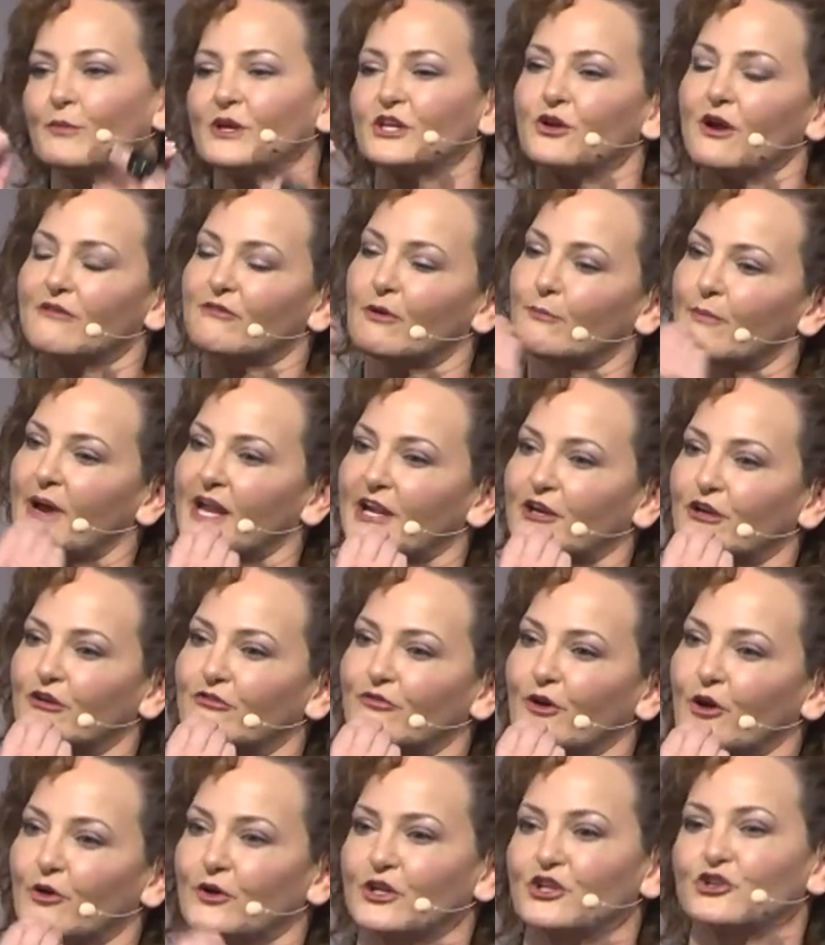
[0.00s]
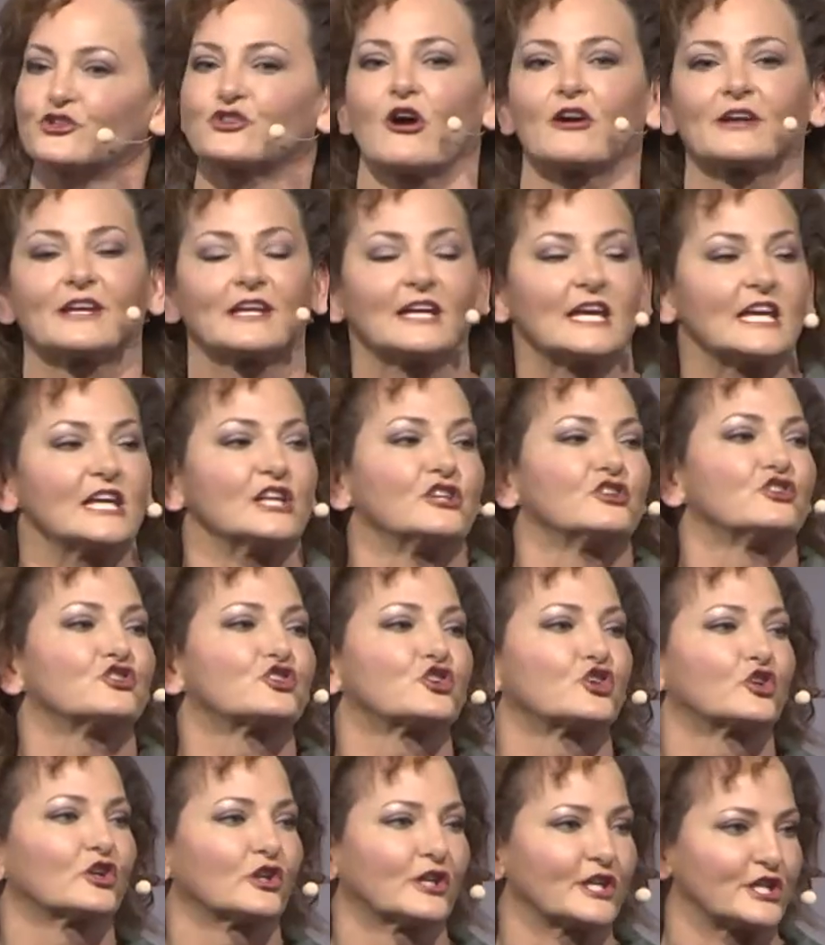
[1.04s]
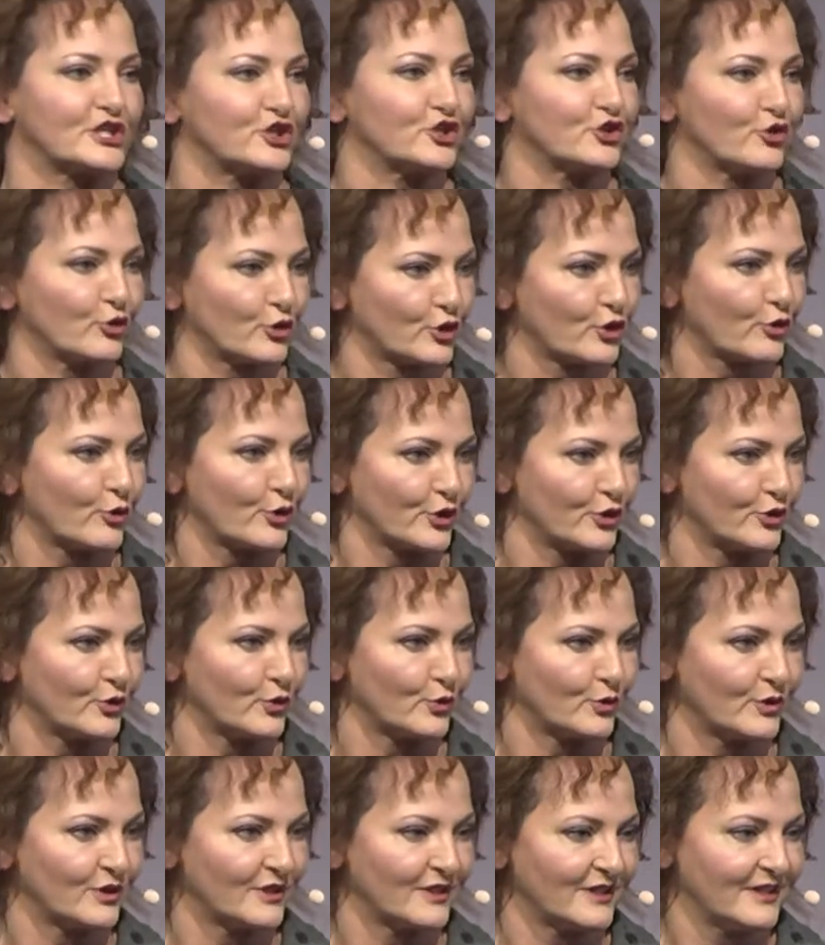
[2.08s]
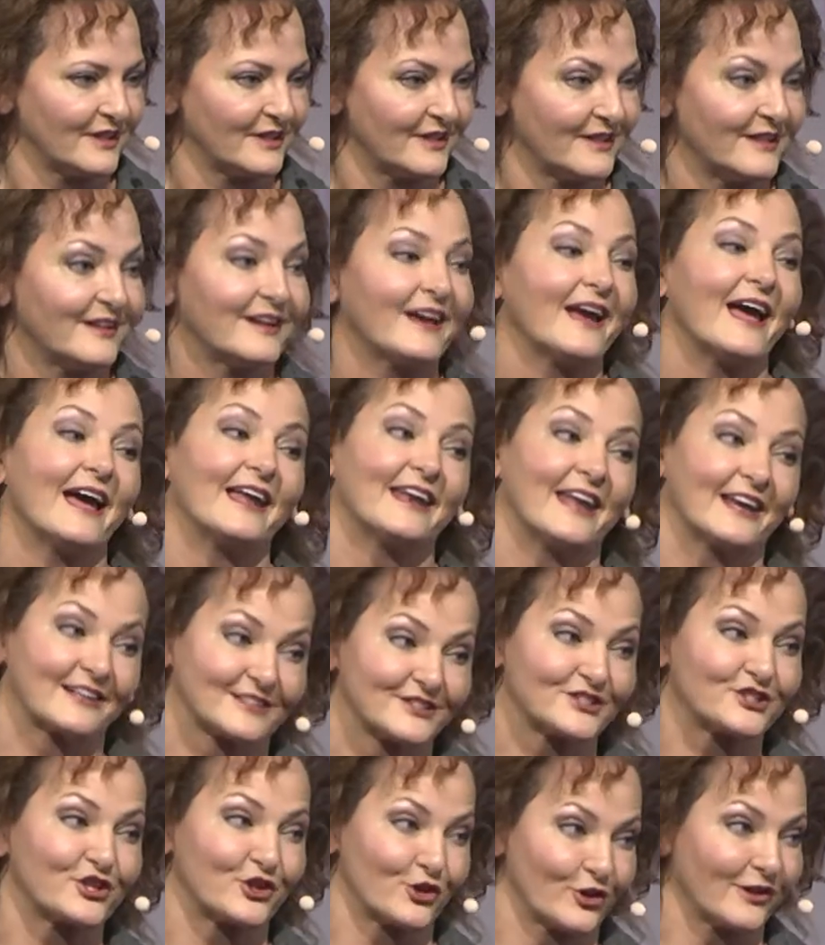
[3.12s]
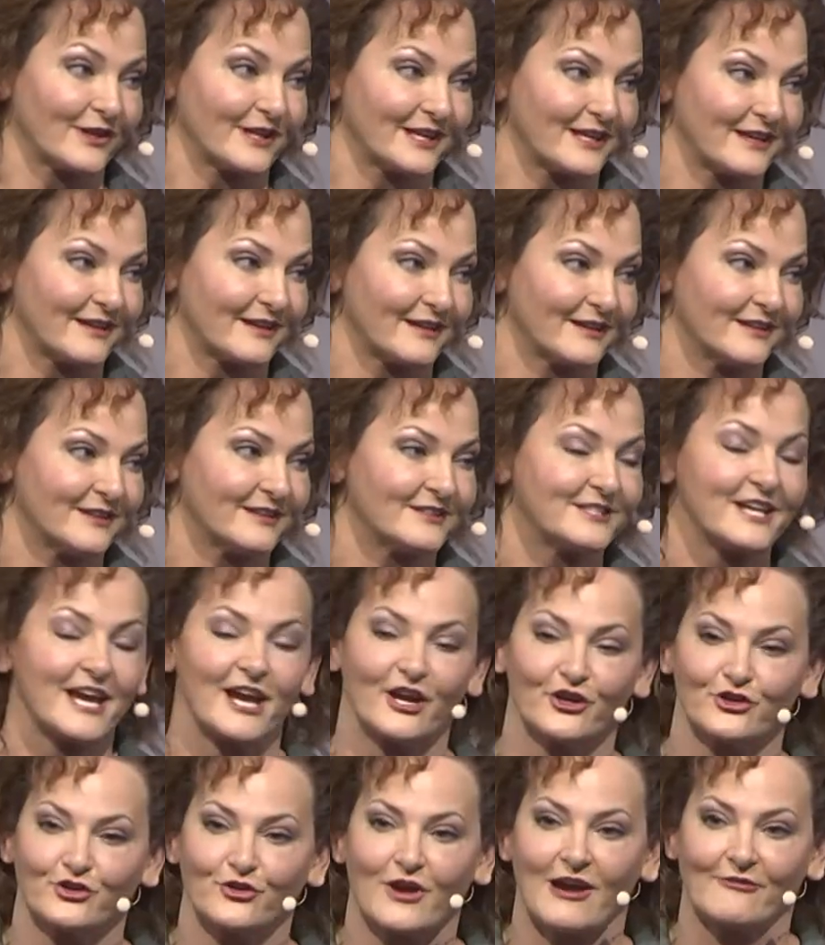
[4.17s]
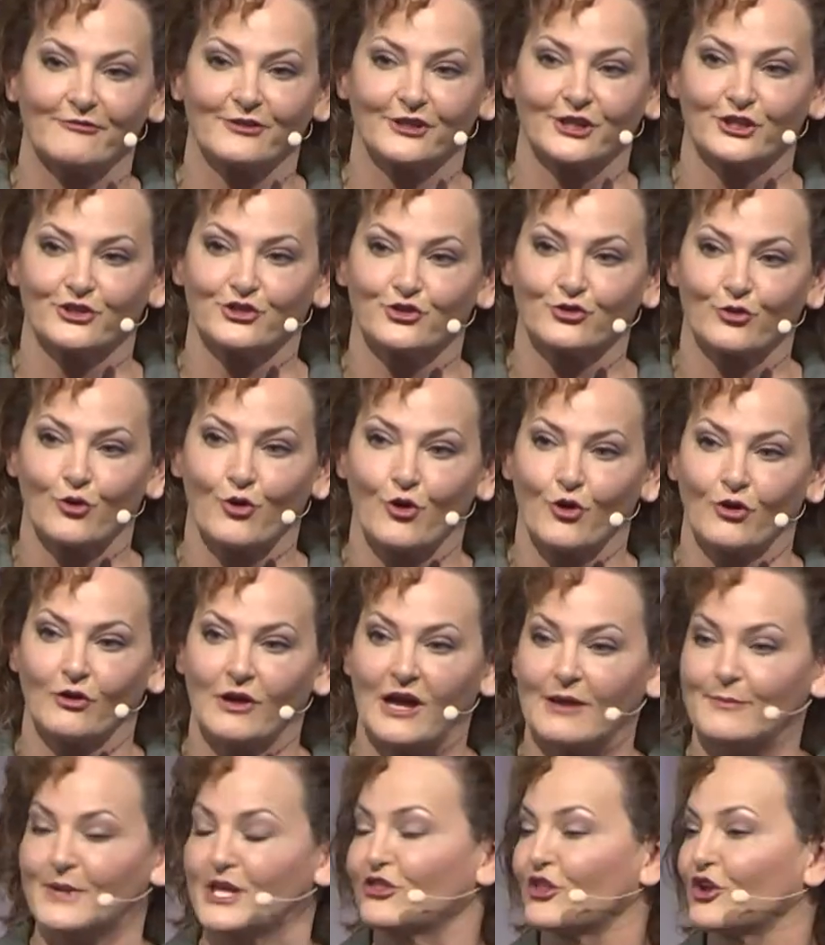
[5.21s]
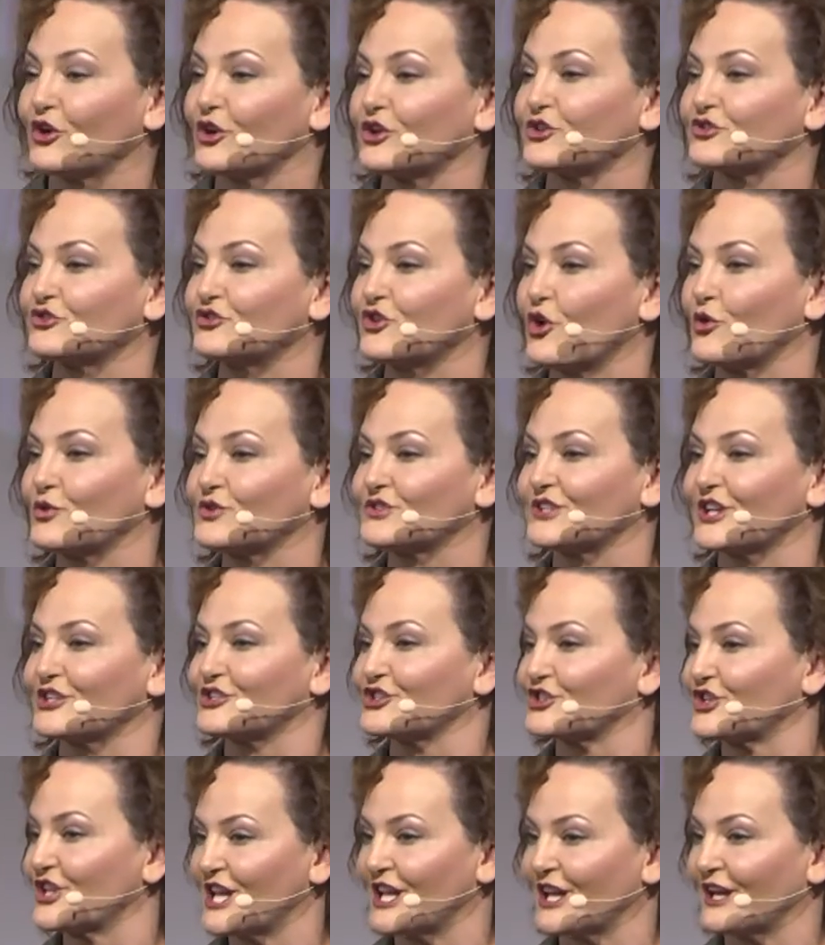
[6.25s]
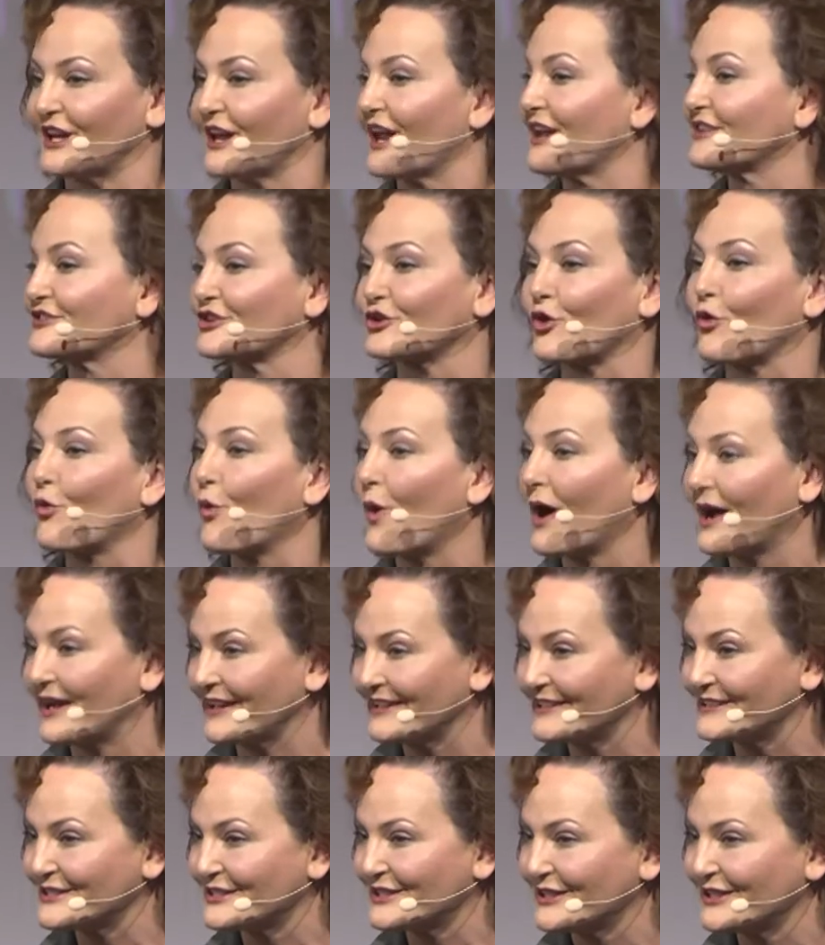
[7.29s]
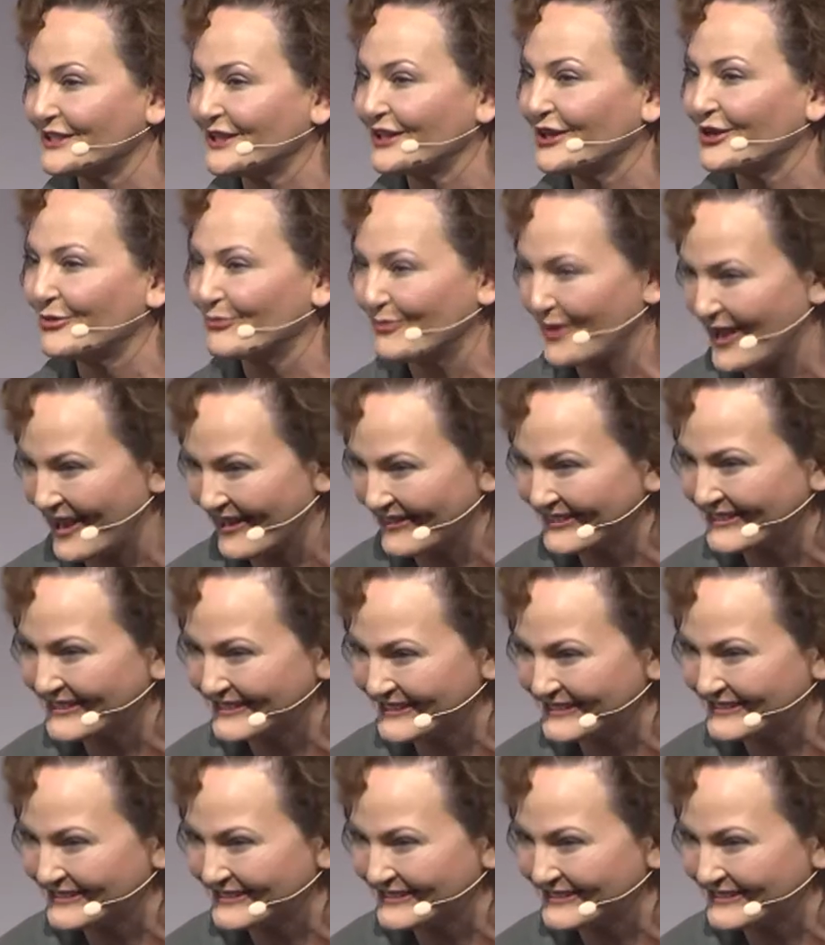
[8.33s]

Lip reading: you have a microphone and you're talking internally to your crew and externally to air traffic control. I mean, there is no such thing as a quiet pilot.